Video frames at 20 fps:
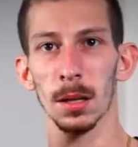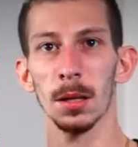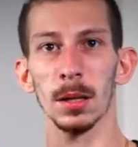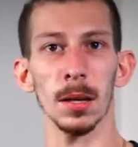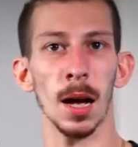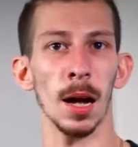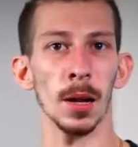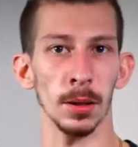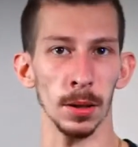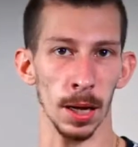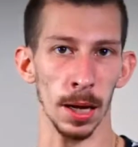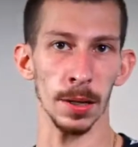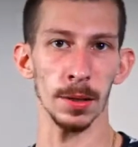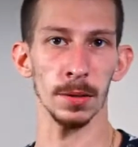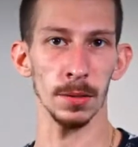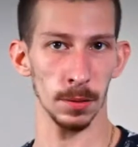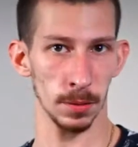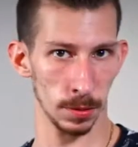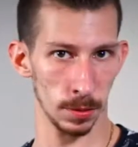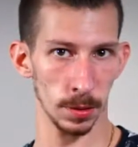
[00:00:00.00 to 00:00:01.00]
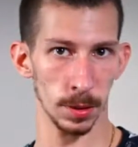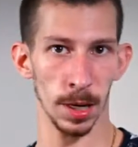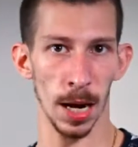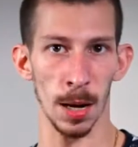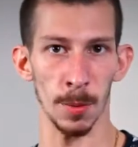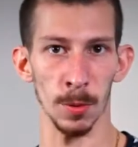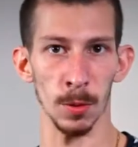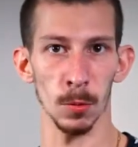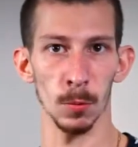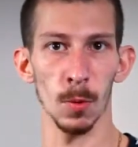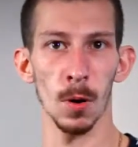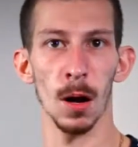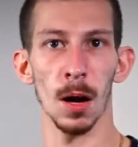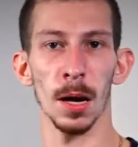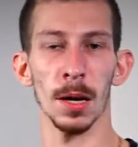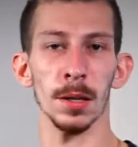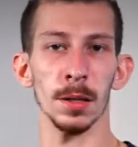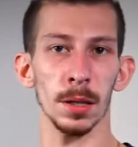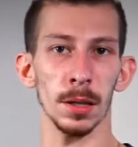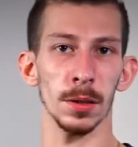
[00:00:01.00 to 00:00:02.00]
I'll let camera
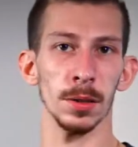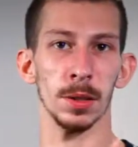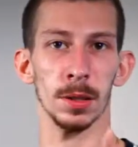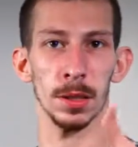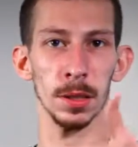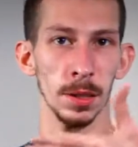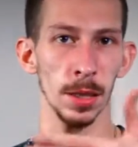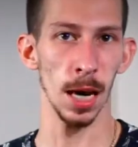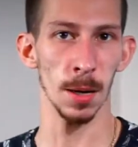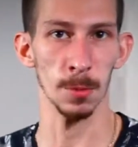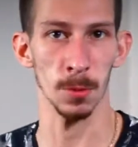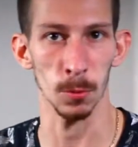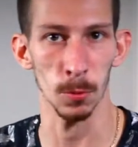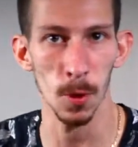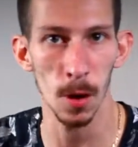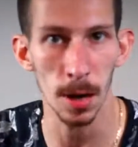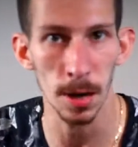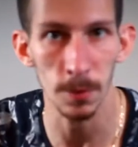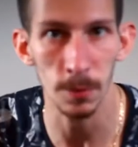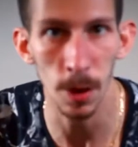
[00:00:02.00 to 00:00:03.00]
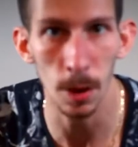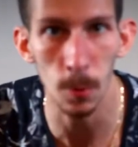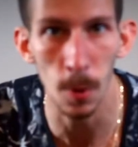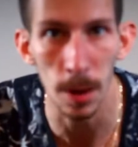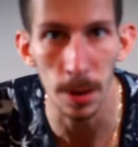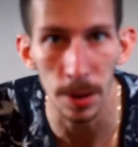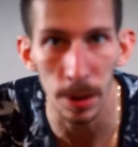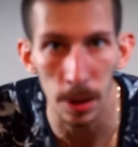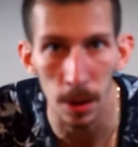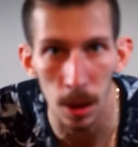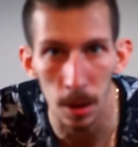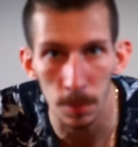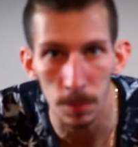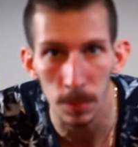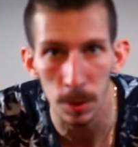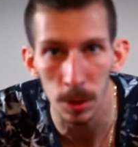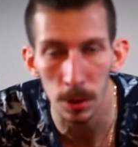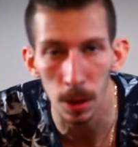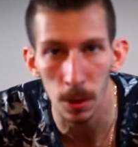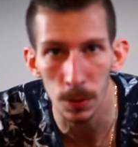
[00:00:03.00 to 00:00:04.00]
1, because camera 1, if I want to get
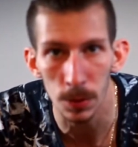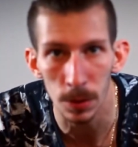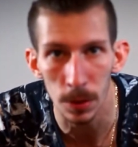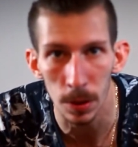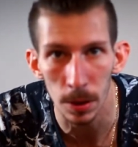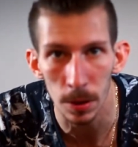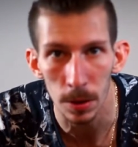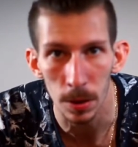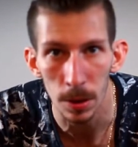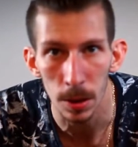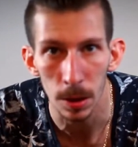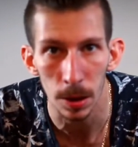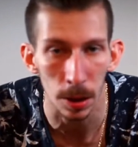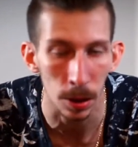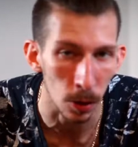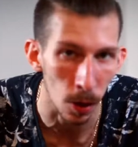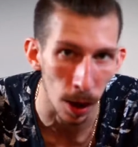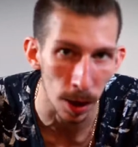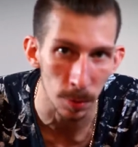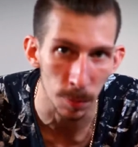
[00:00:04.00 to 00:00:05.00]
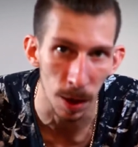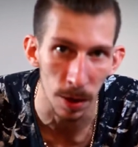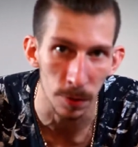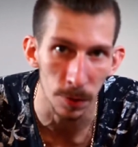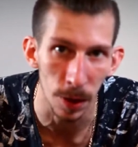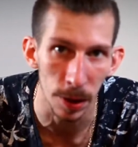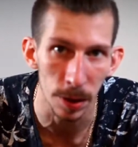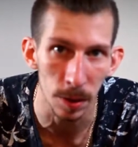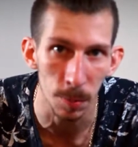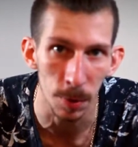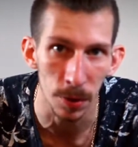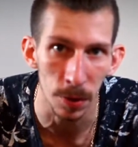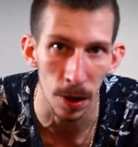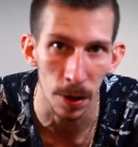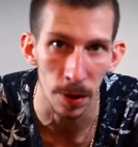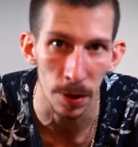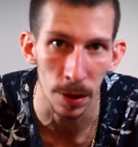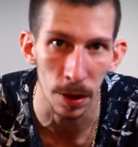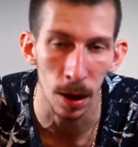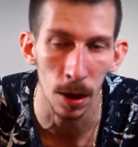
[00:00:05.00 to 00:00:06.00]
up closer, it lost my face, but
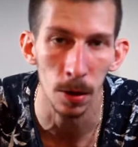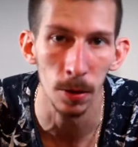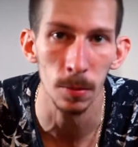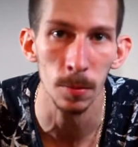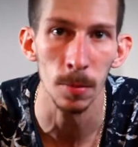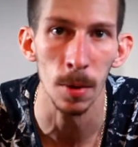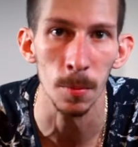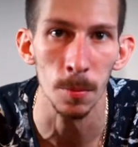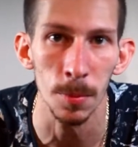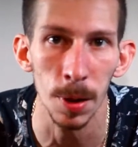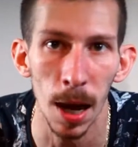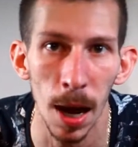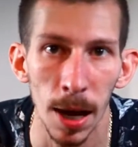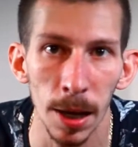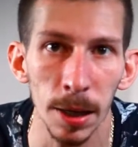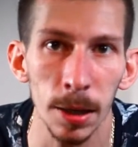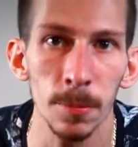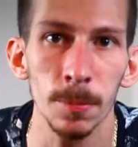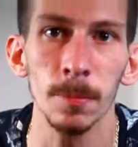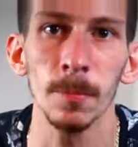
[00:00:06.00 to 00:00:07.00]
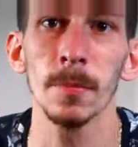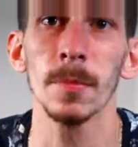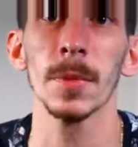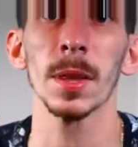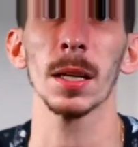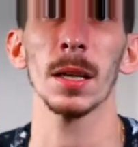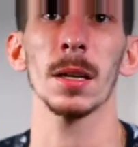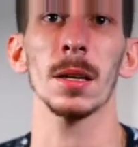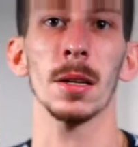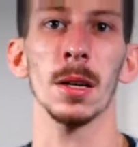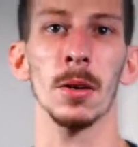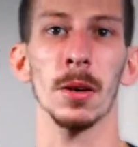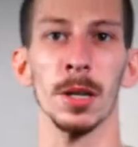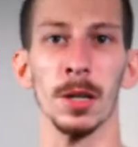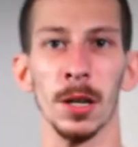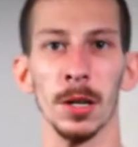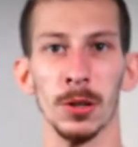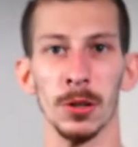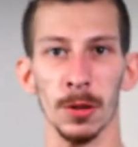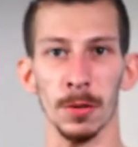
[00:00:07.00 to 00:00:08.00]
there you go, I'm back.
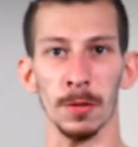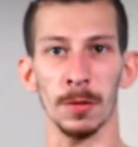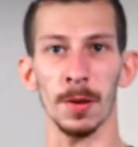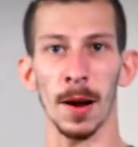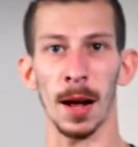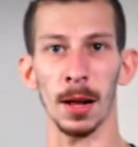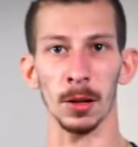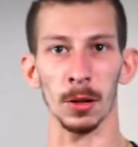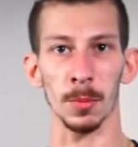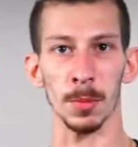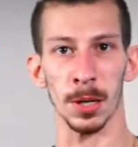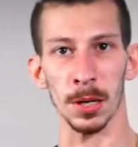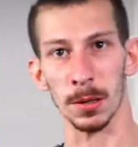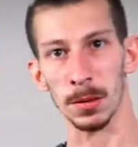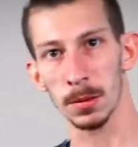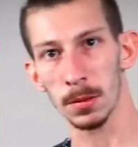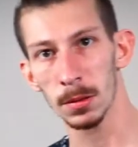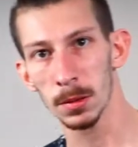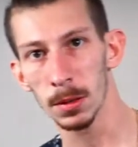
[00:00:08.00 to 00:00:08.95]
It should follow me